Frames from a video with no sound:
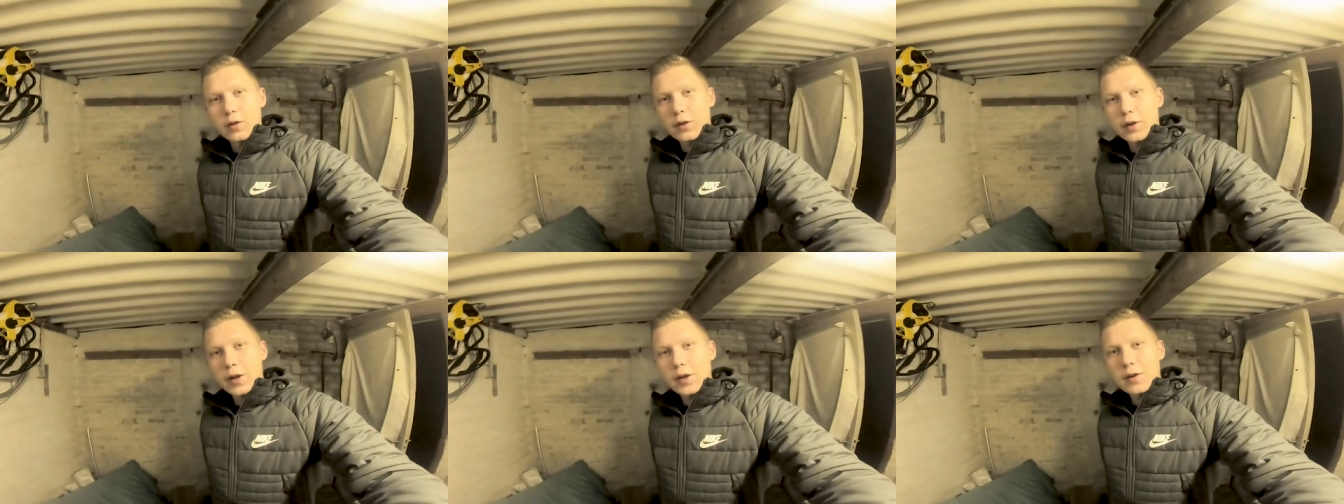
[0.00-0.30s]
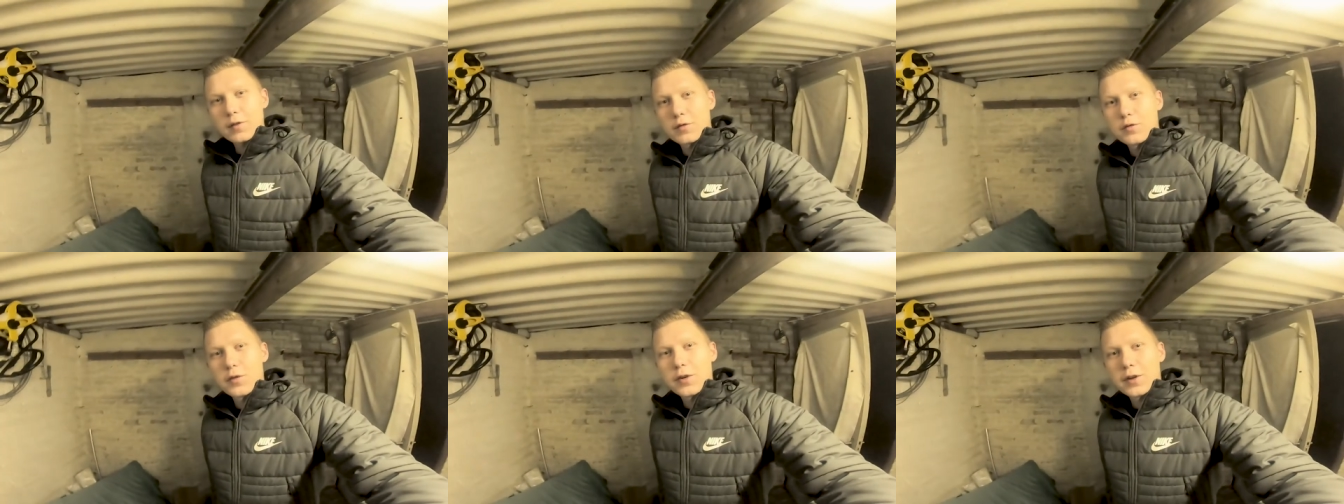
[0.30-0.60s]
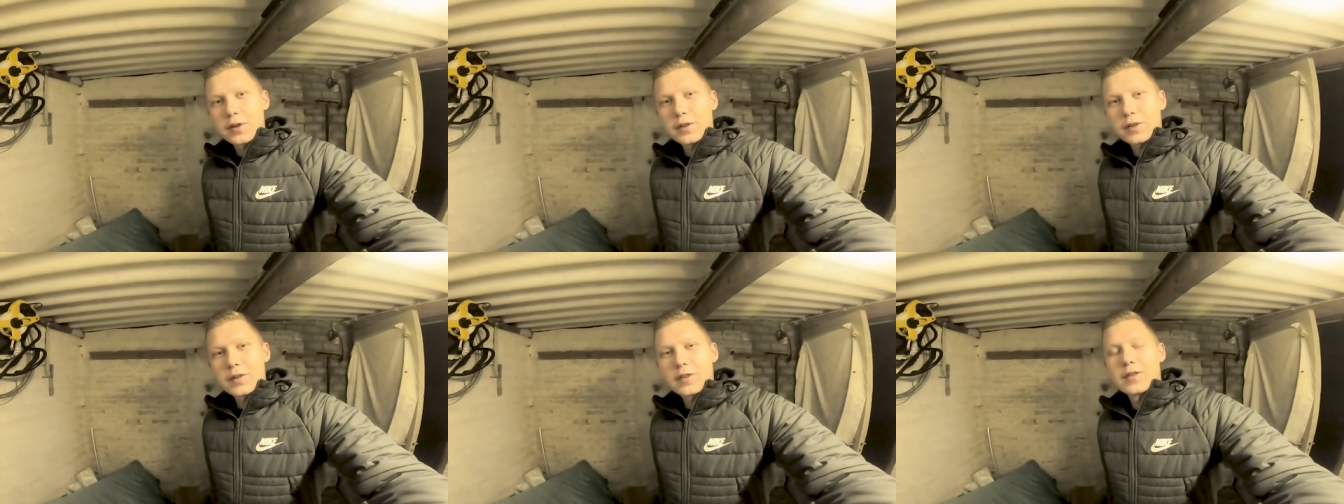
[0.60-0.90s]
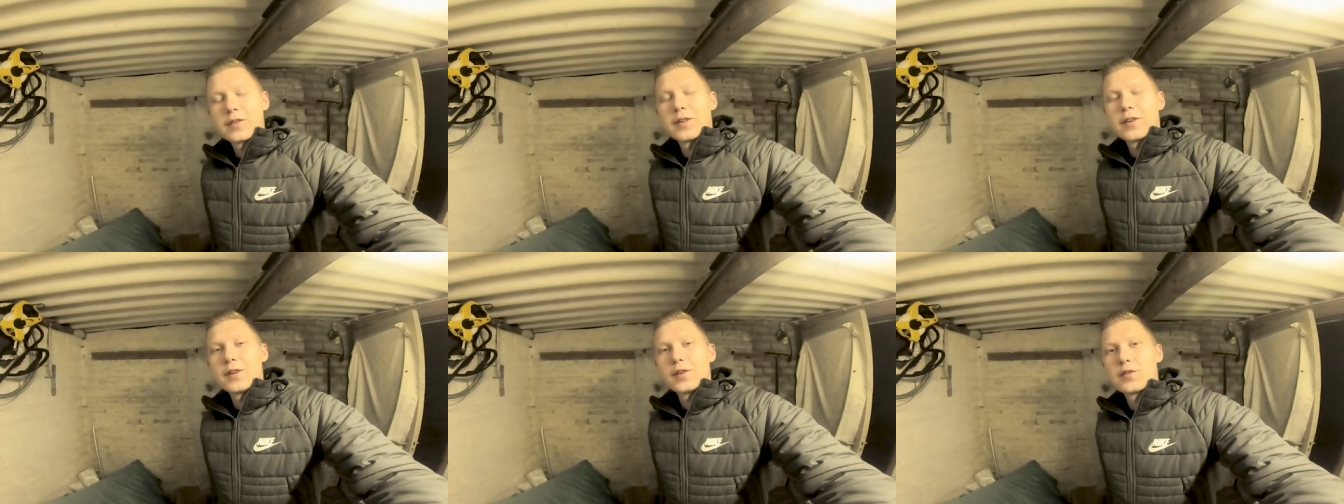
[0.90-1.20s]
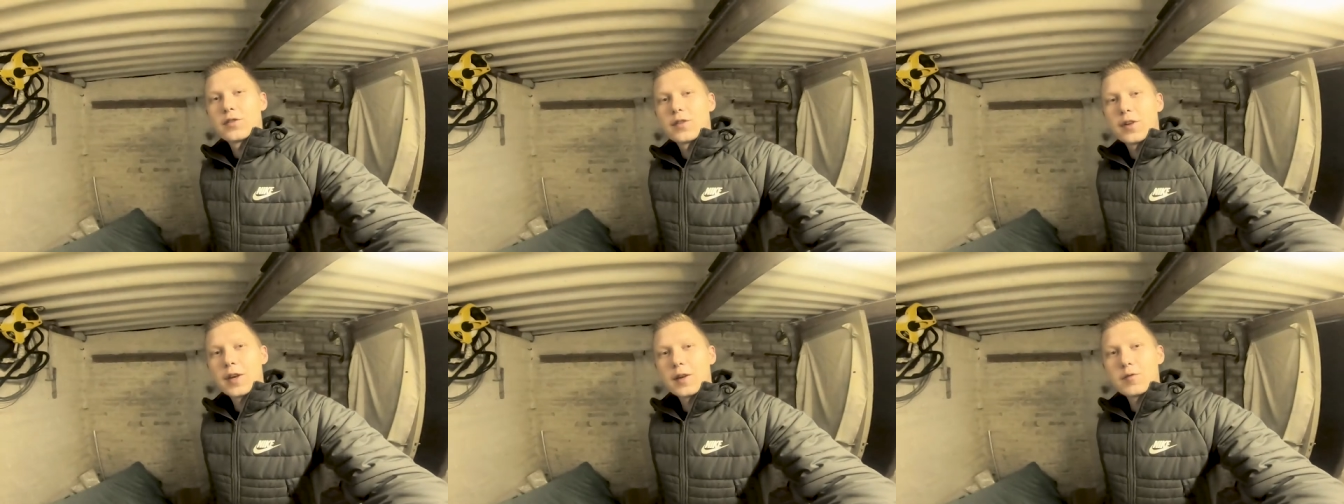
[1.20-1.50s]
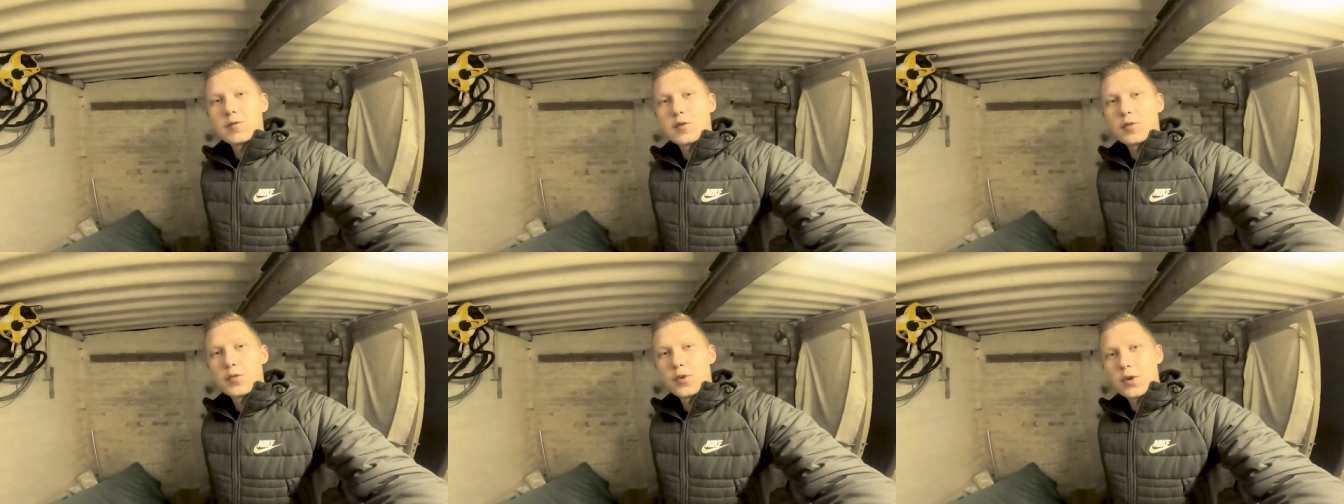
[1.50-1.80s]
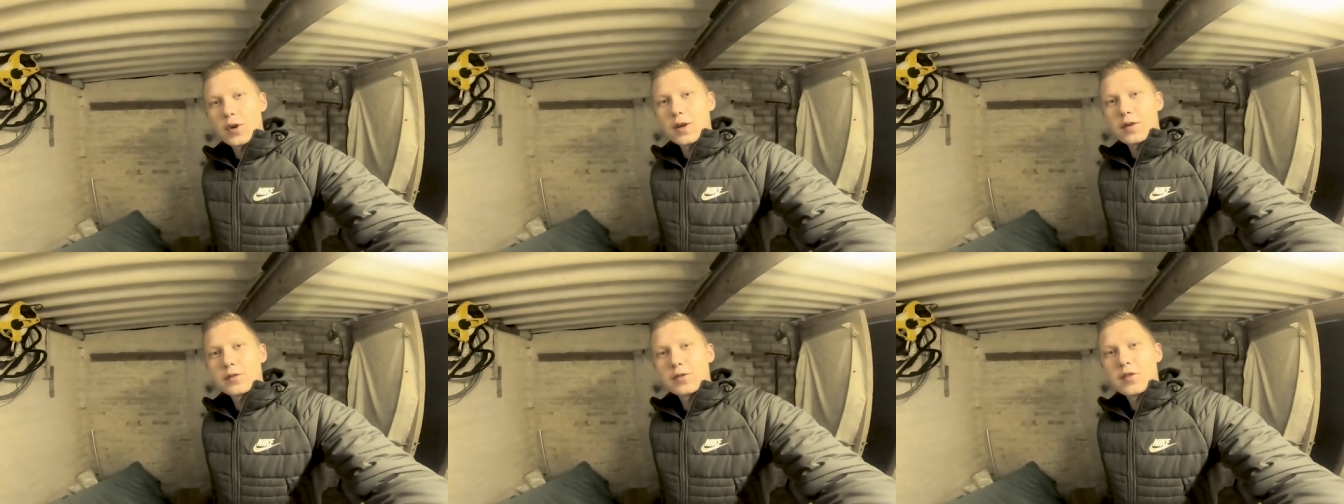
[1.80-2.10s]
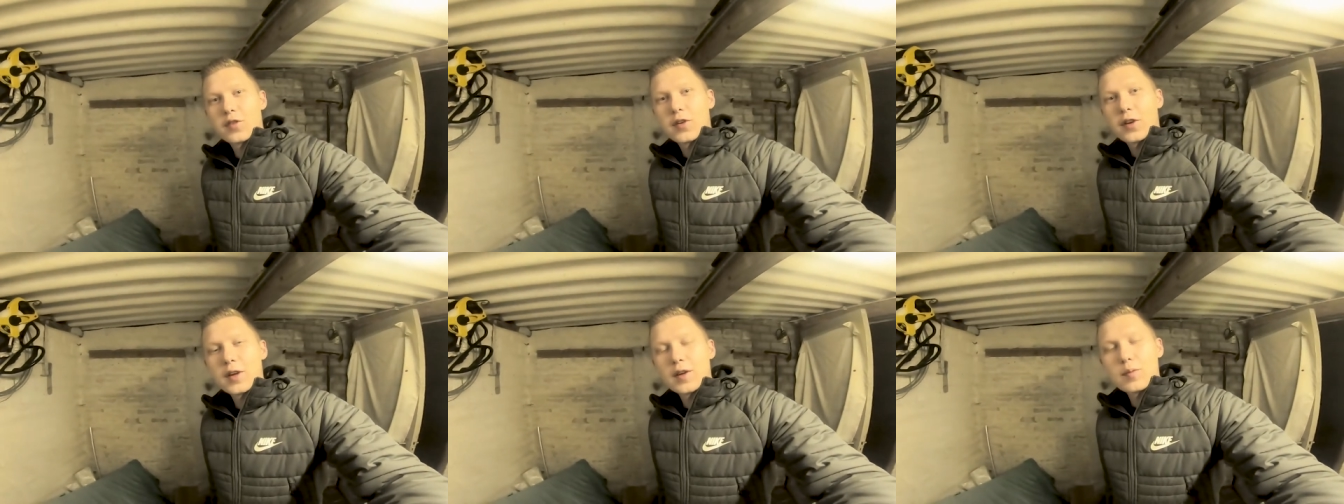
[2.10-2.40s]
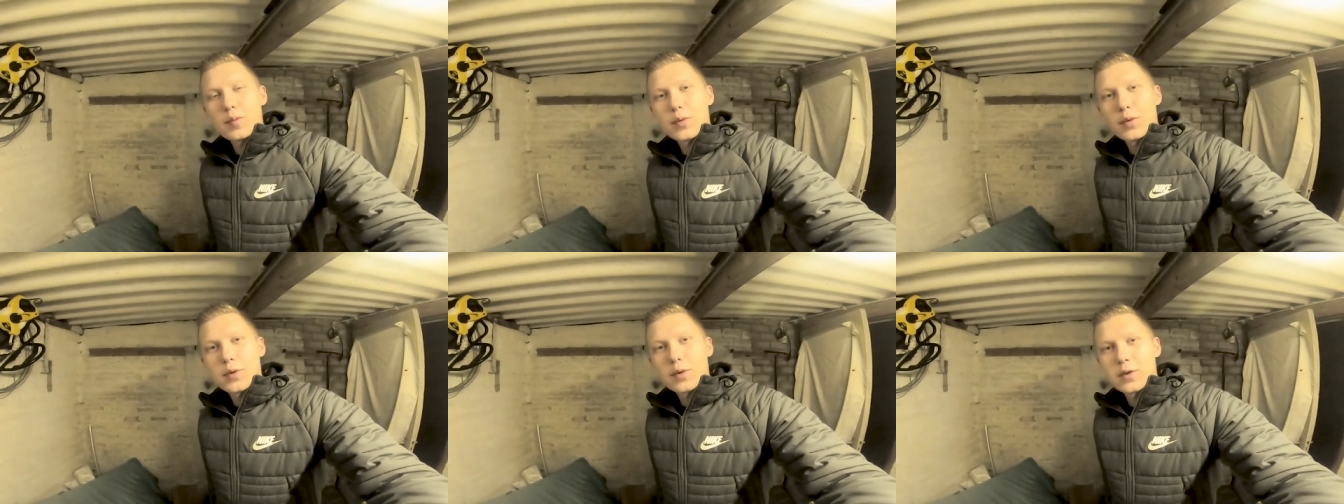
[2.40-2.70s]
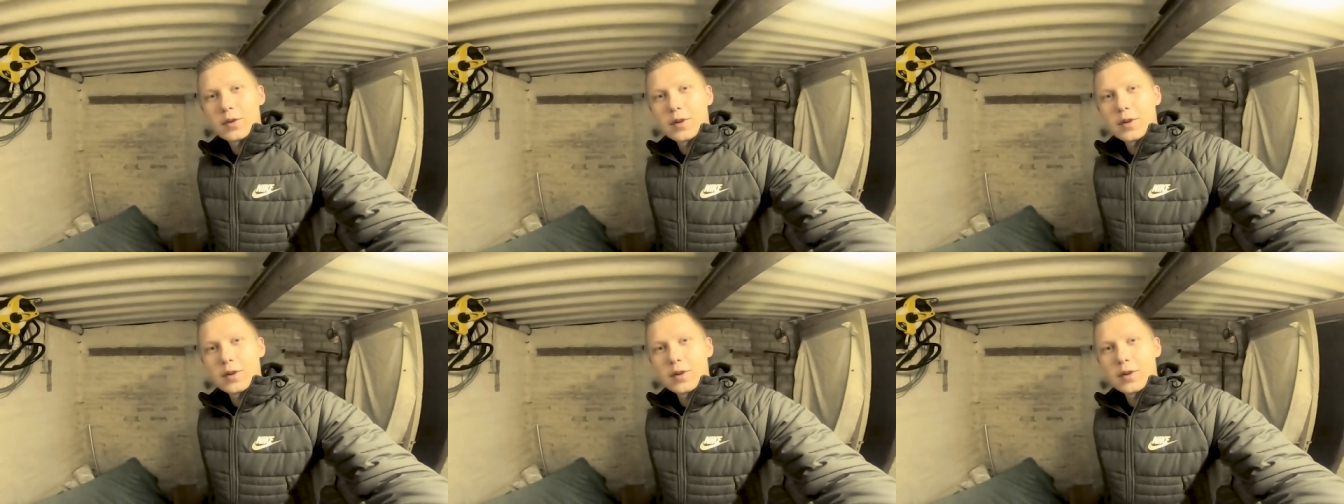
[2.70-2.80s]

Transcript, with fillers: Okay everyone, it's time to pull off the tape